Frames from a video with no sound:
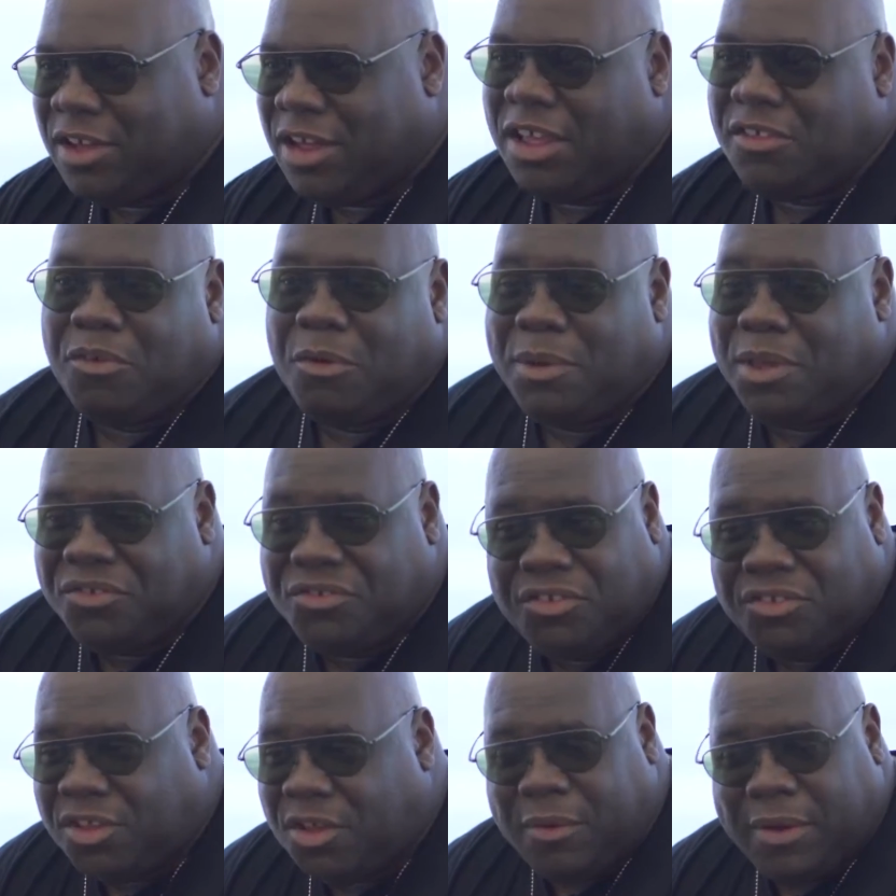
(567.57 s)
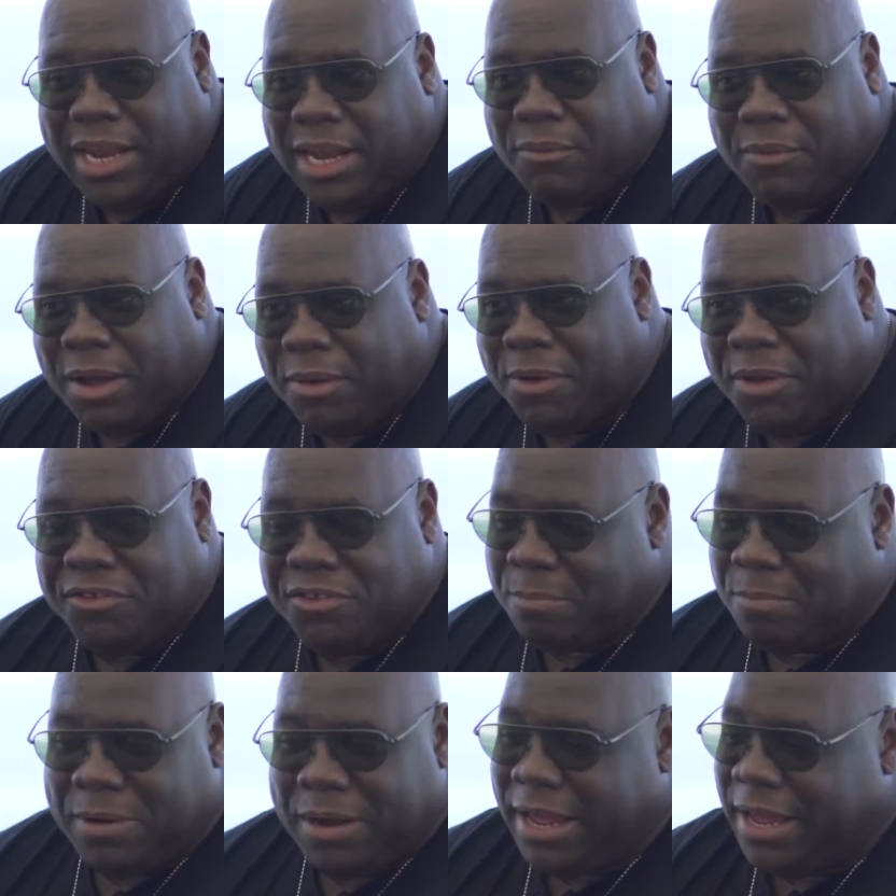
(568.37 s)
That's what we used to do anyway. We
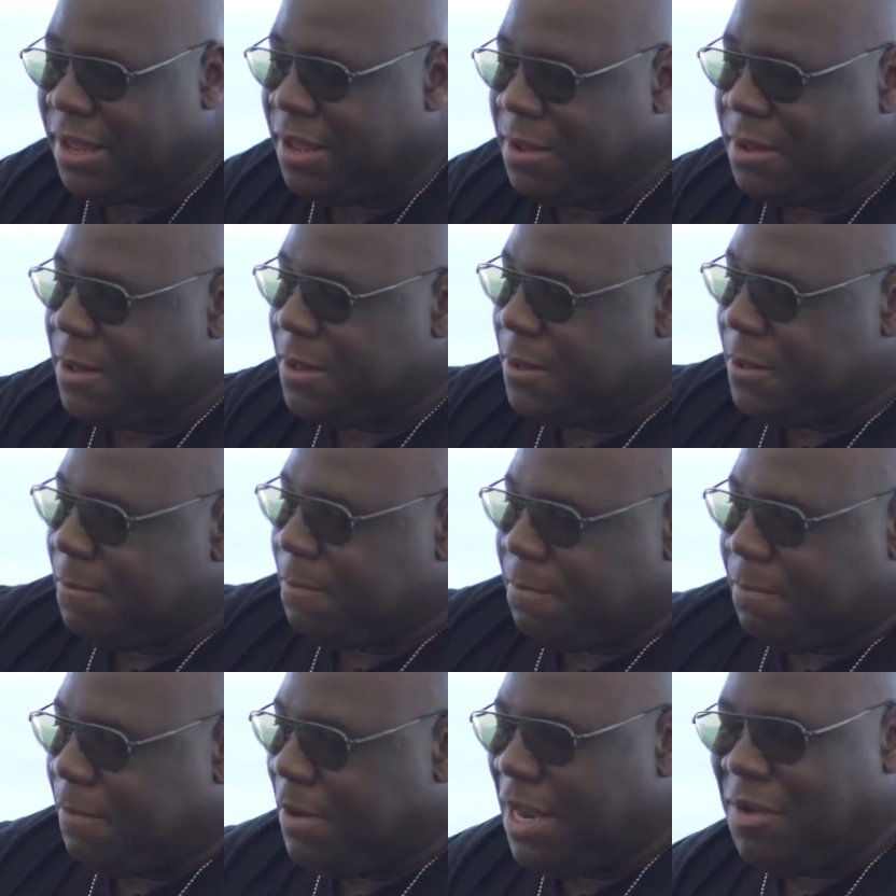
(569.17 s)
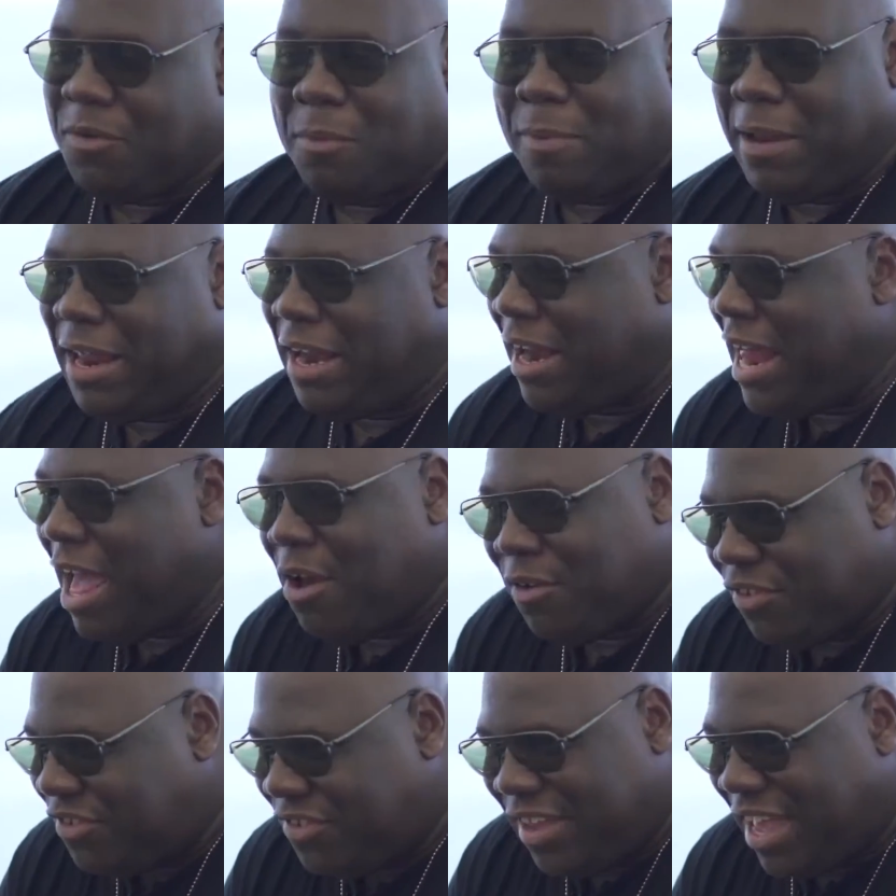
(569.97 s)
used to play. We never played an
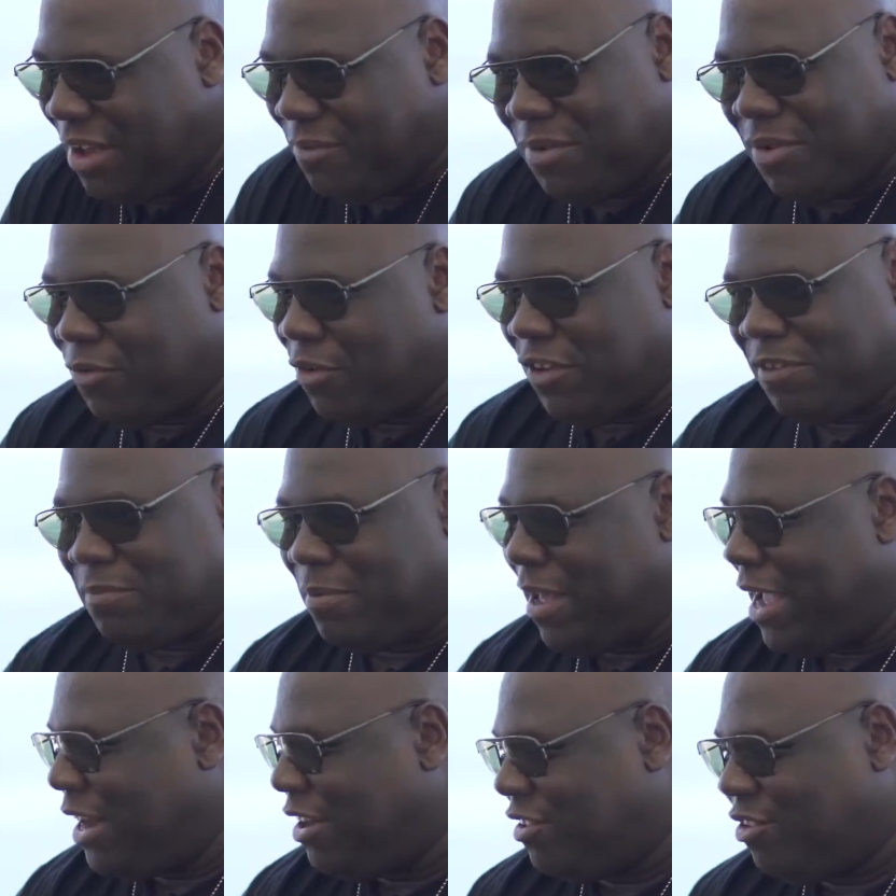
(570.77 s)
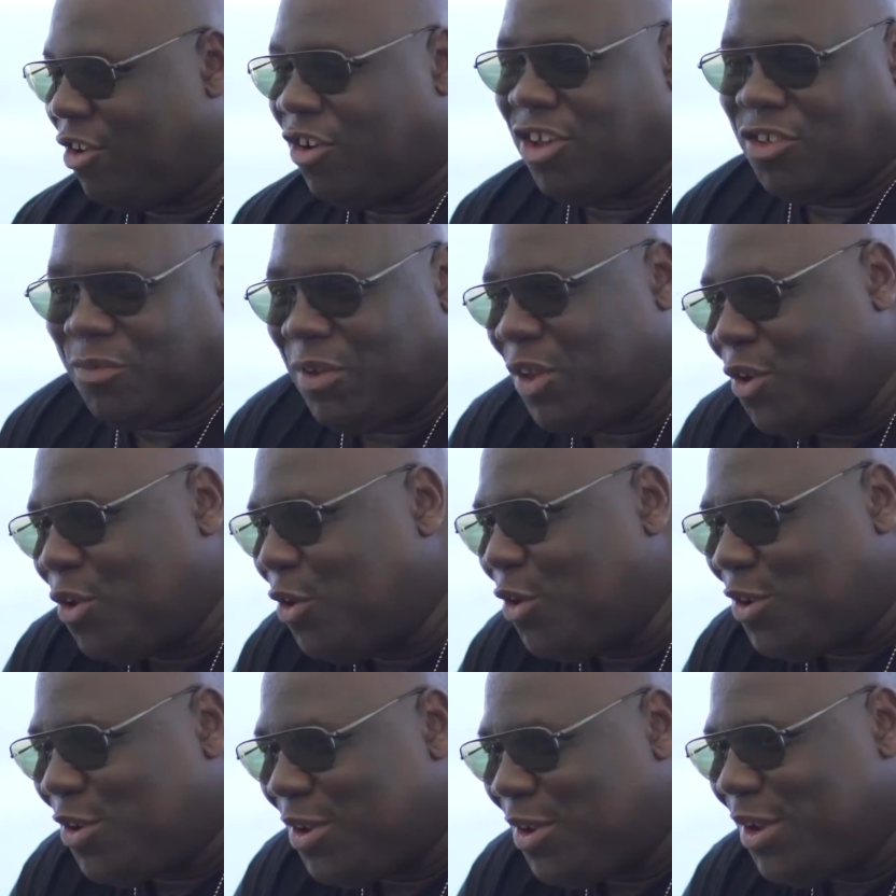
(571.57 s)
hour set. We always played as long as we
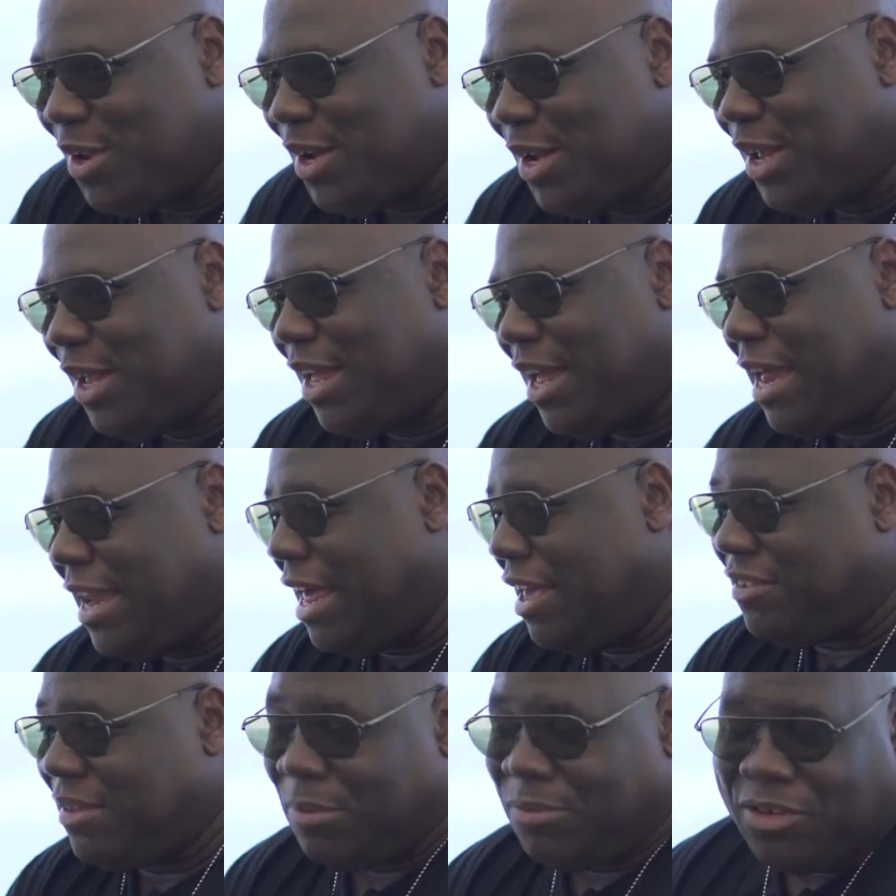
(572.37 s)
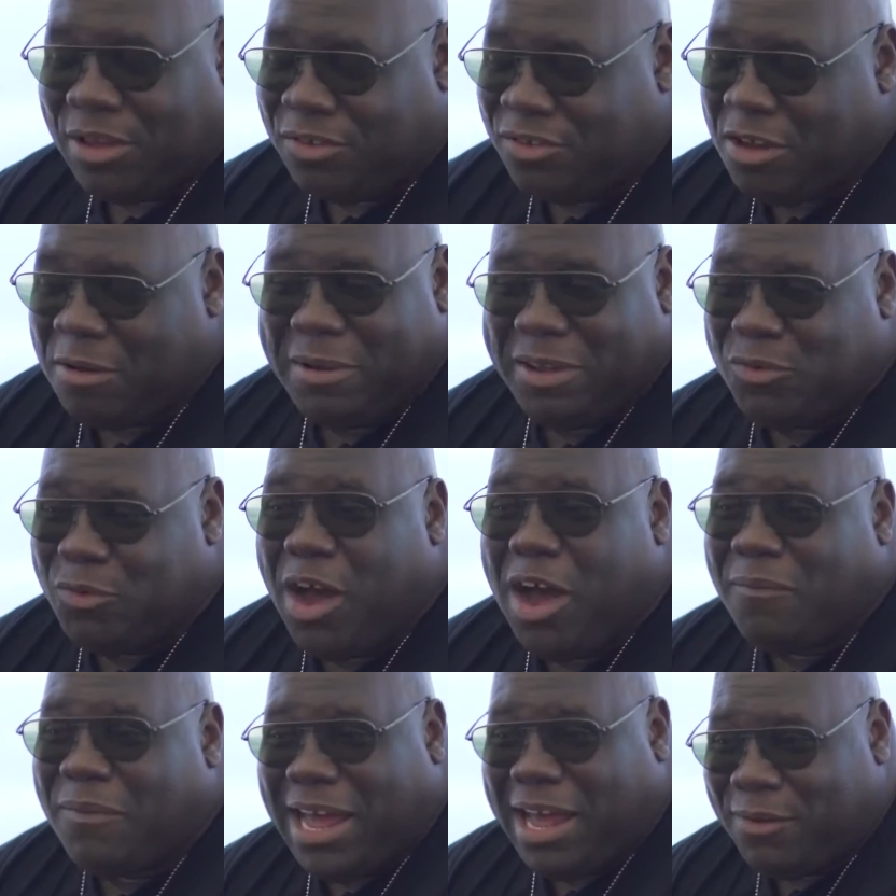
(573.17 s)
could, and that sometimes could be
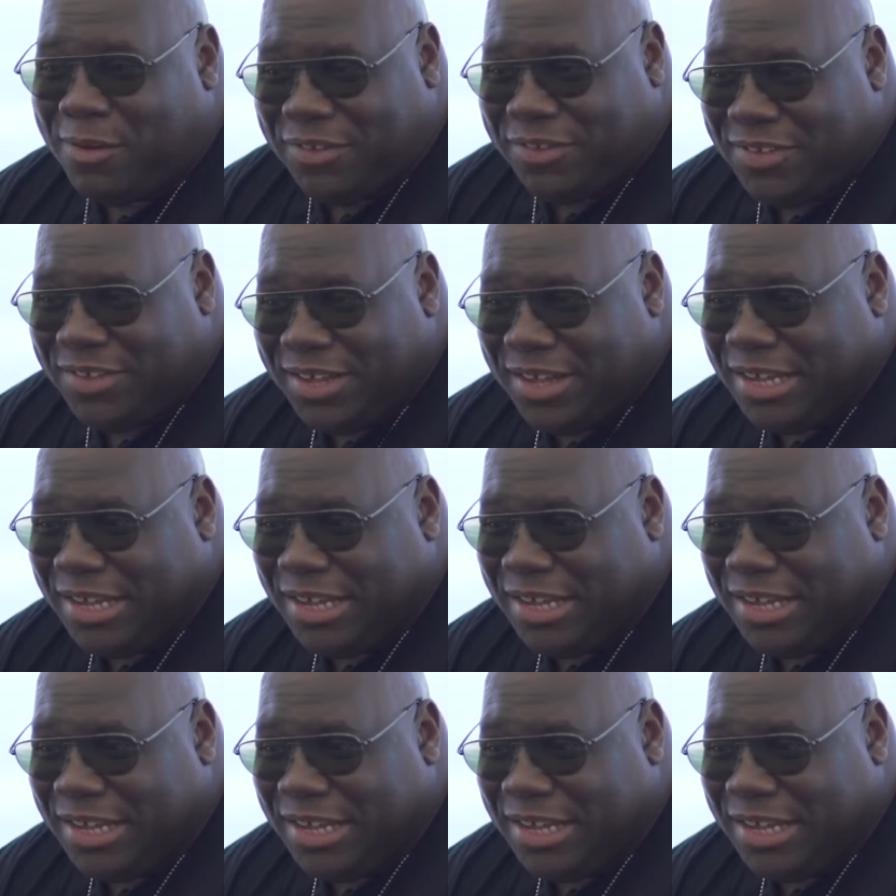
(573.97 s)
12 hours.